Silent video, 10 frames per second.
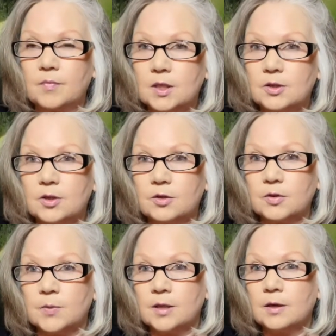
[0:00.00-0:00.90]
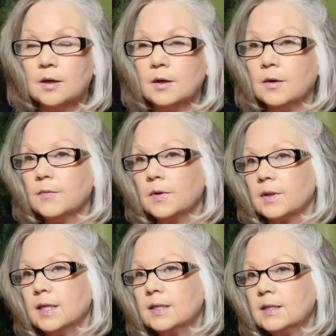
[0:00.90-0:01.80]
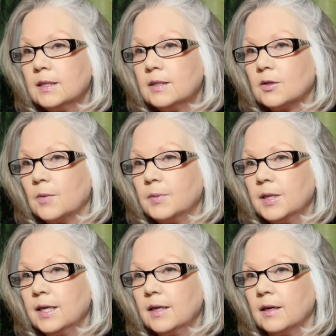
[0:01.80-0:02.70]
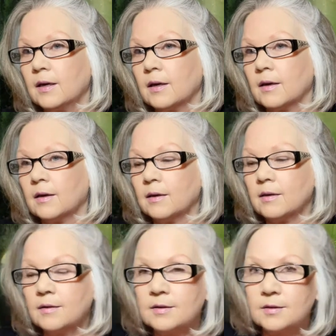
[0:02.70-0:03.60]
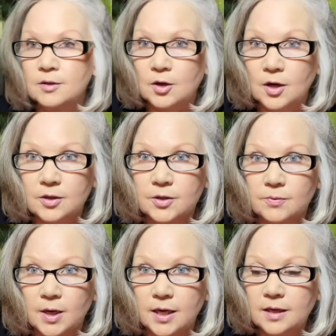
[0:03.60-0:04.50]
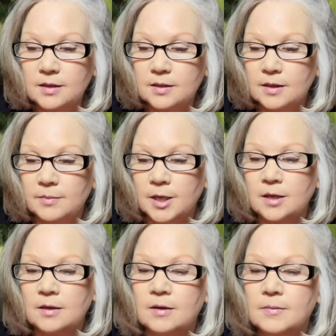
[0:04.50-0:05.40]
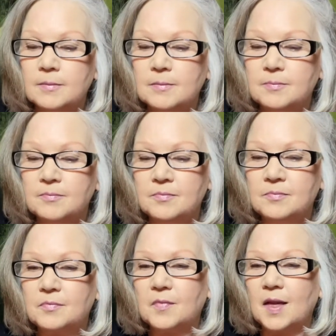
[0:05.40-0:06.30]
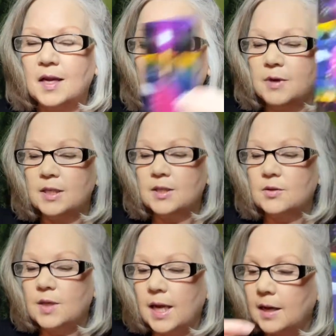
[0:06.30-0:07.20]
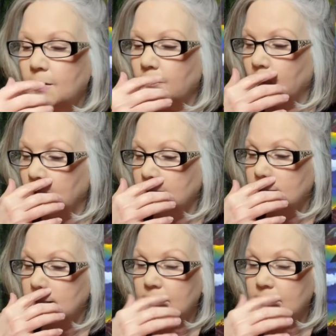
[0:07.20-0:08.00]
Excuse me. Lacey, stop licking. Dogs, right? I mean, anyway, so the Eight of Wands, this